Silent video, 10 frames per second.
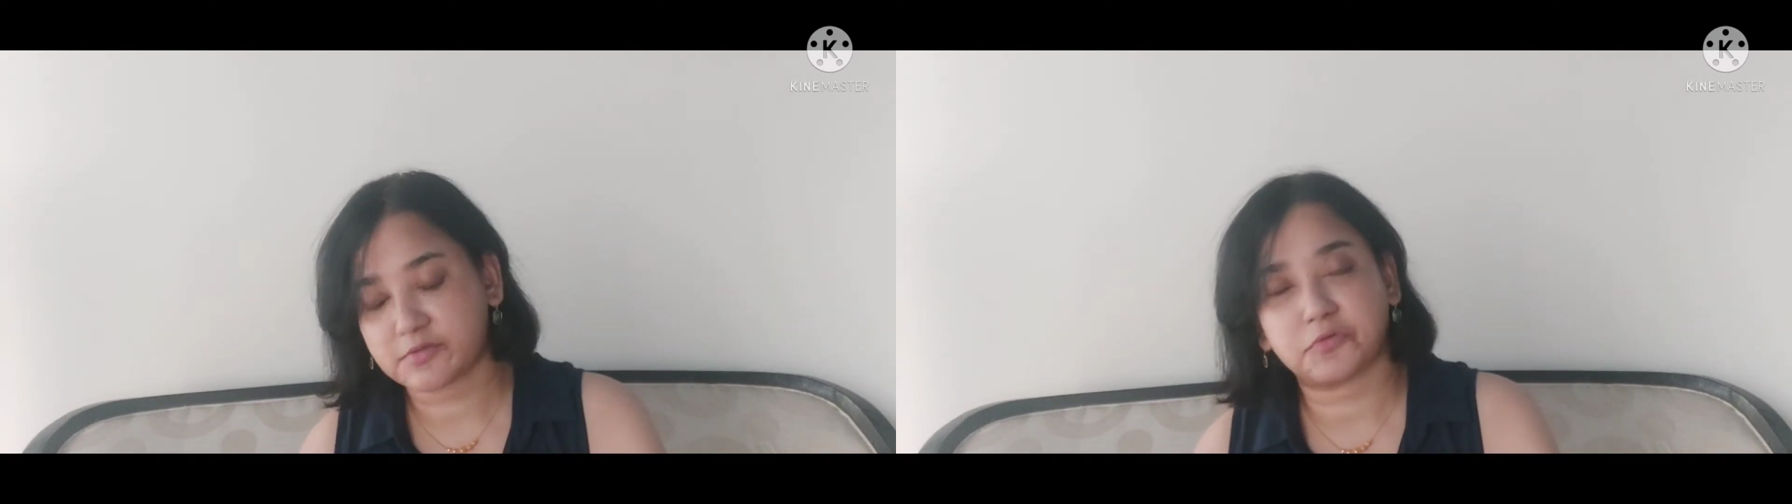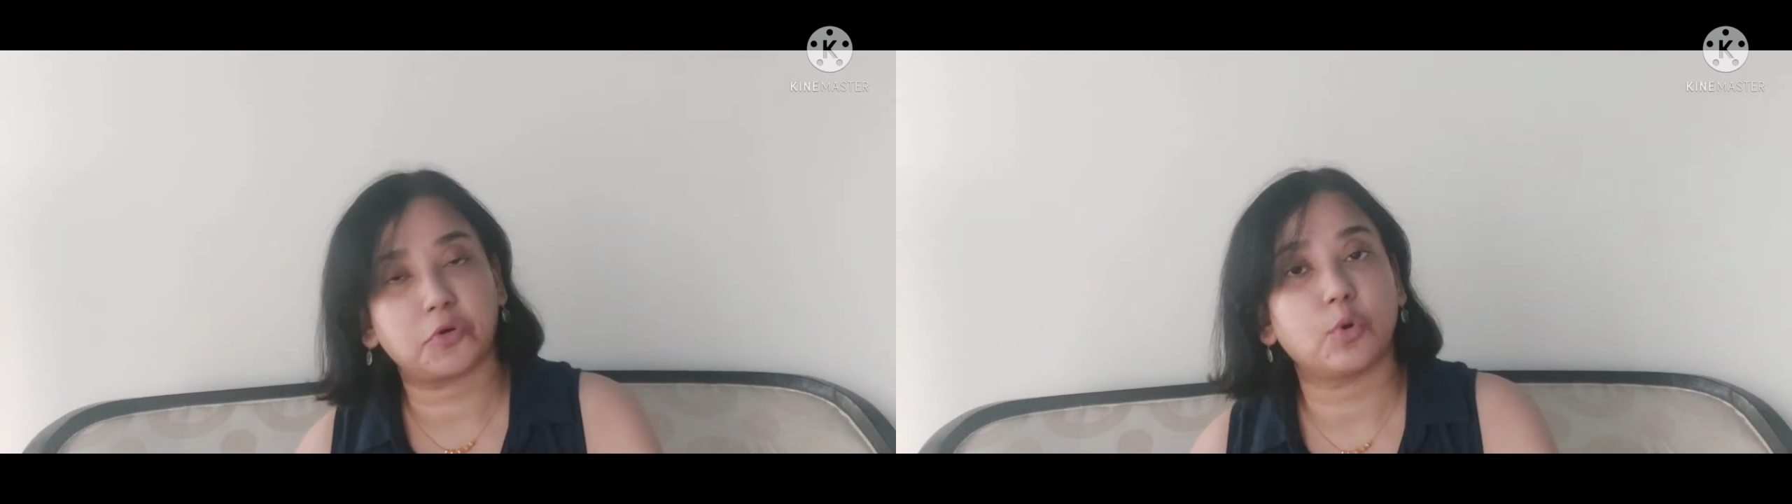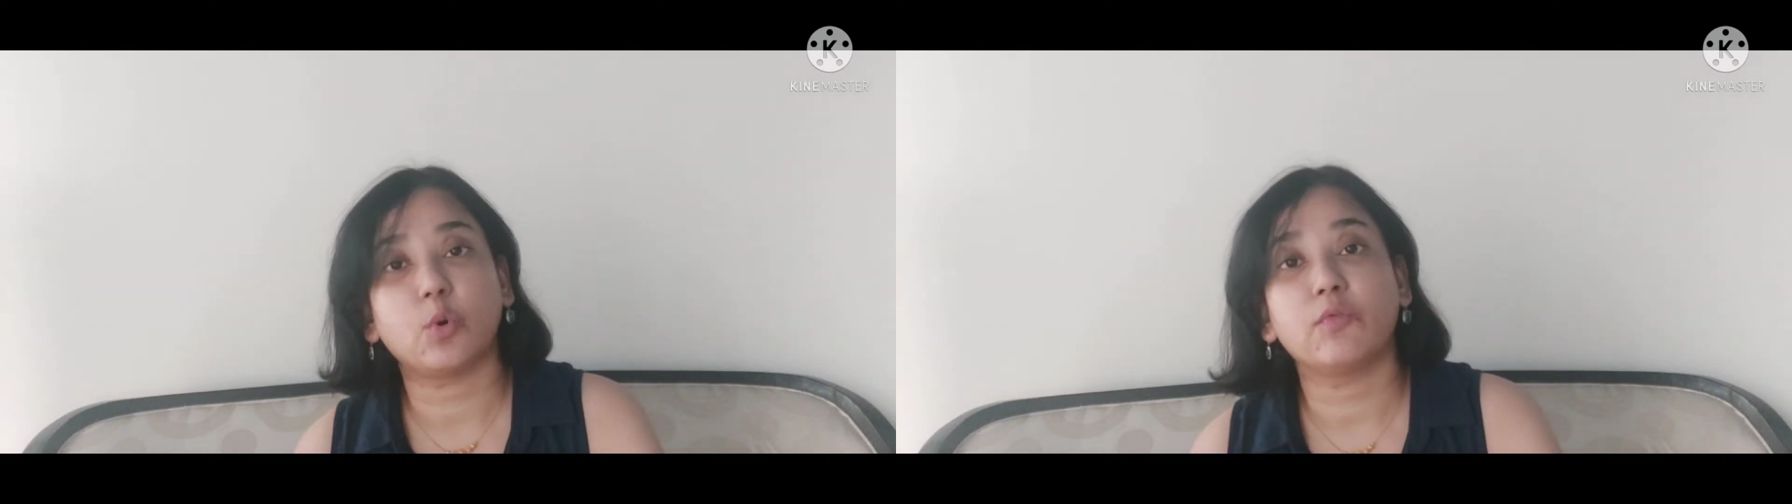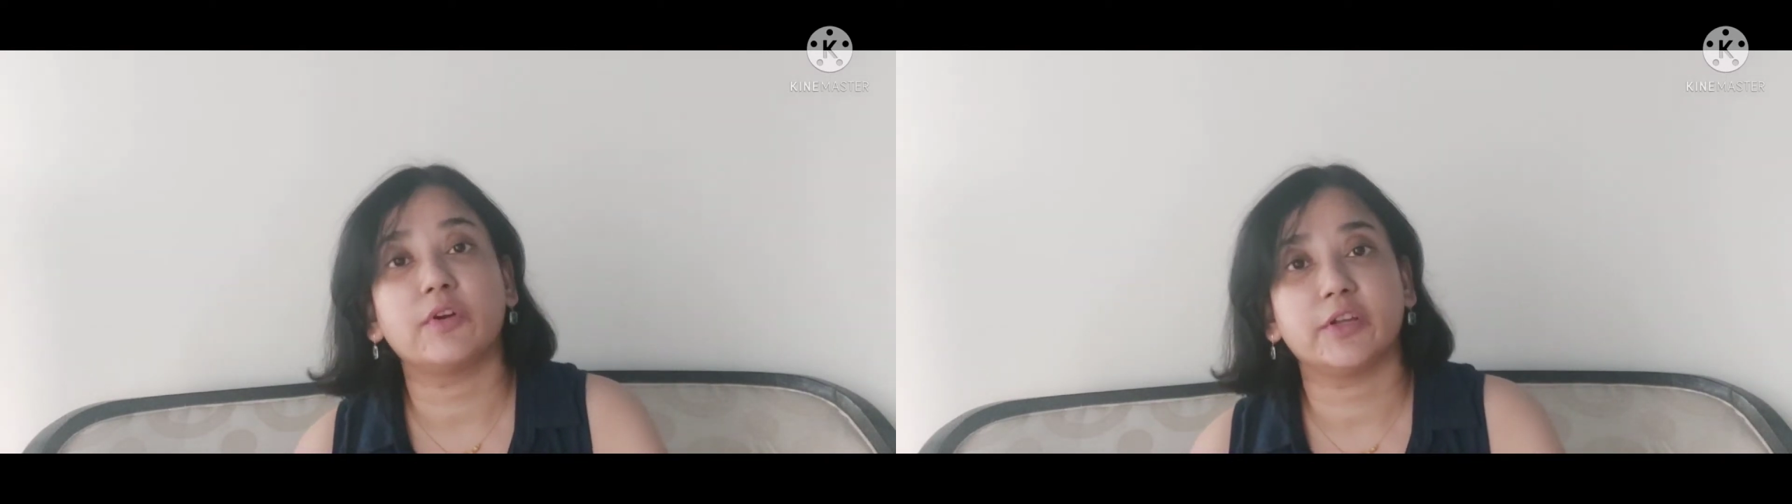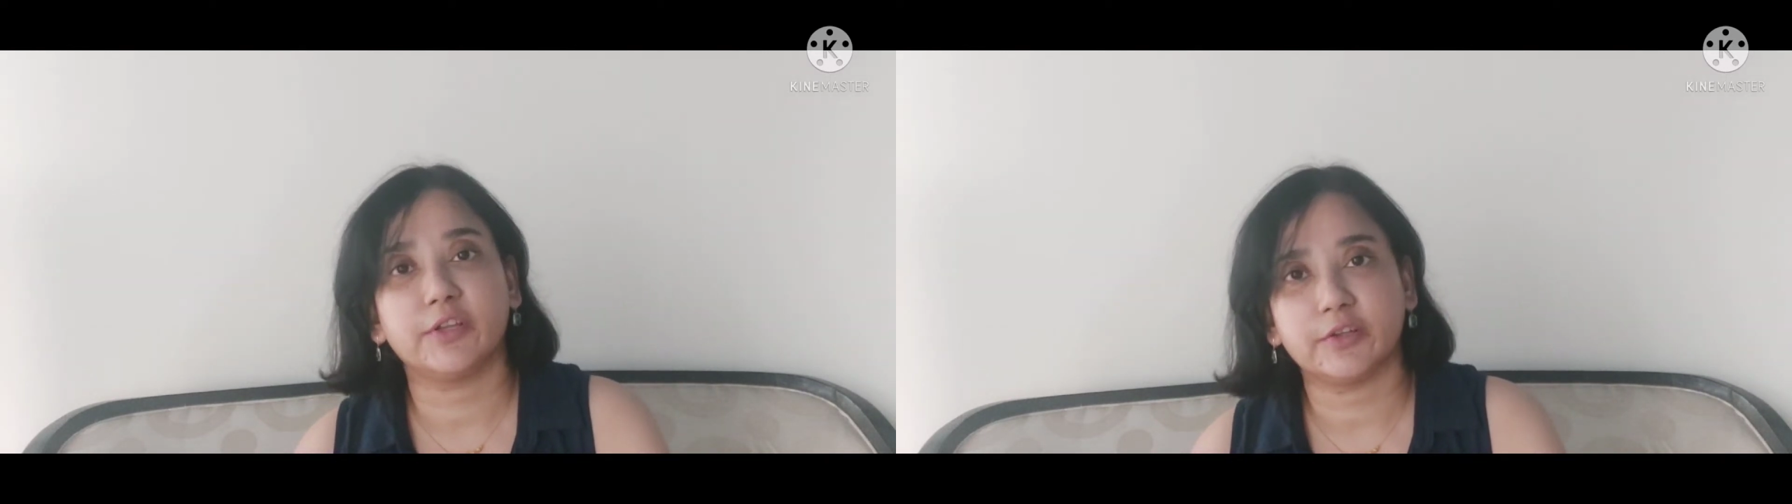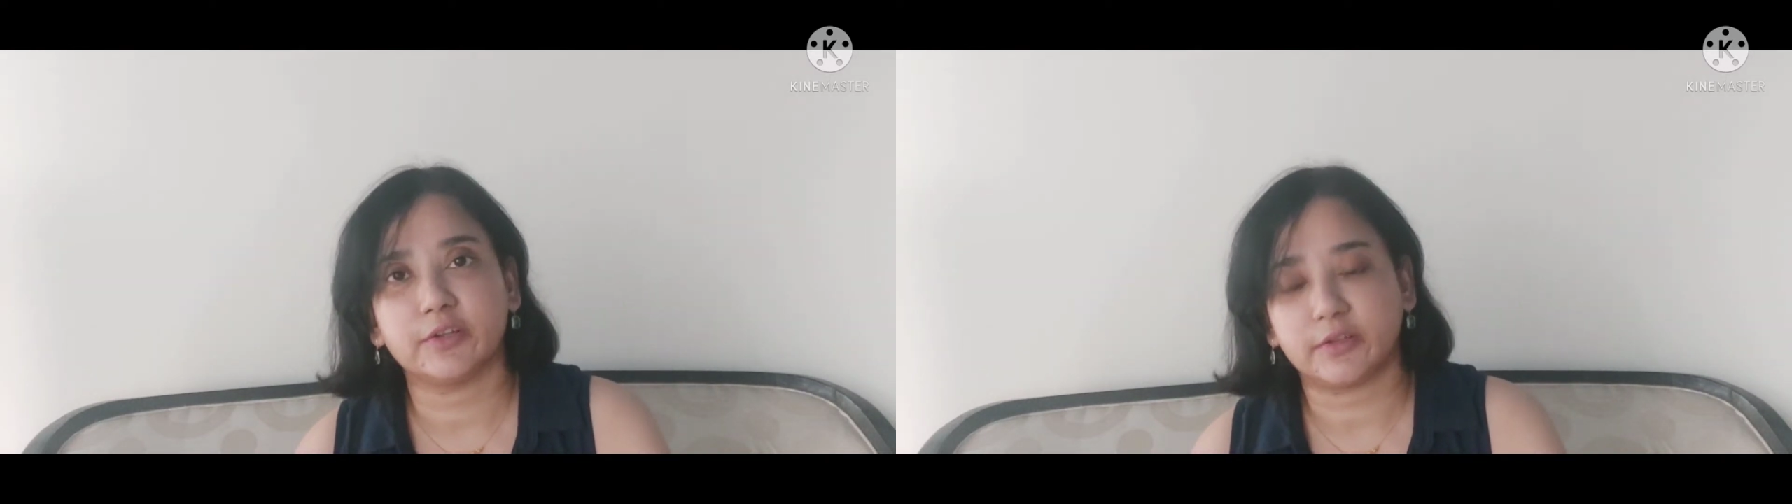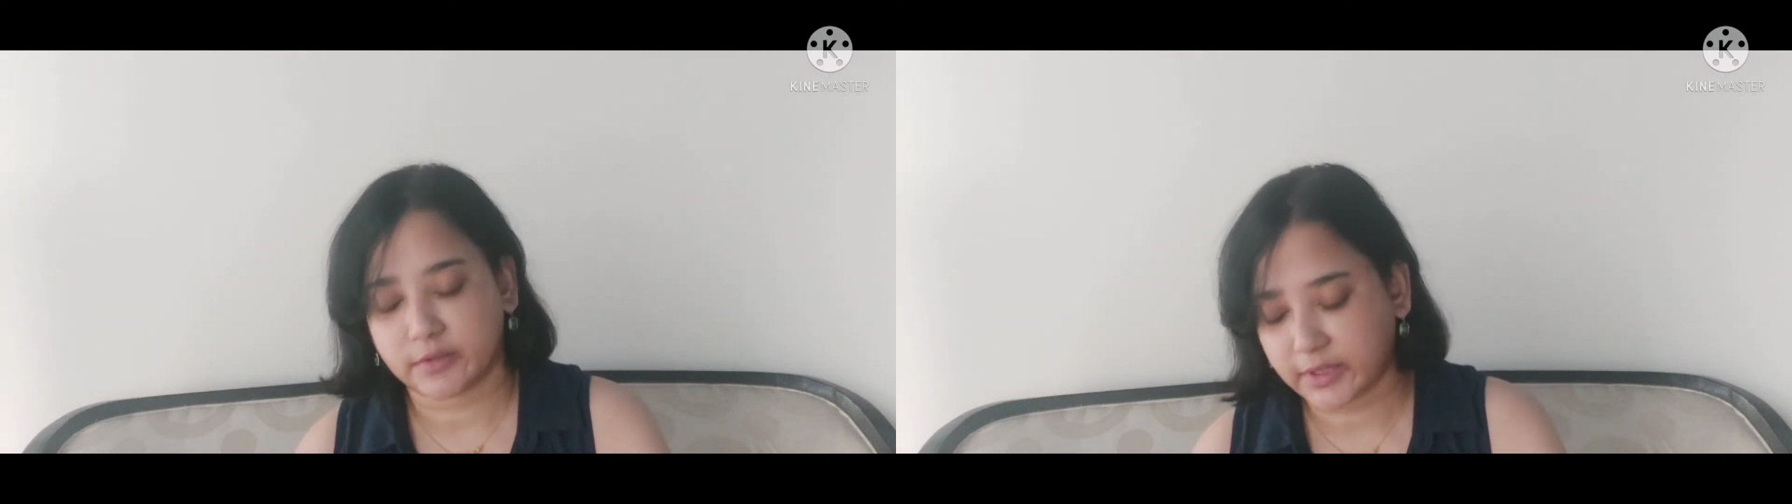for over a year,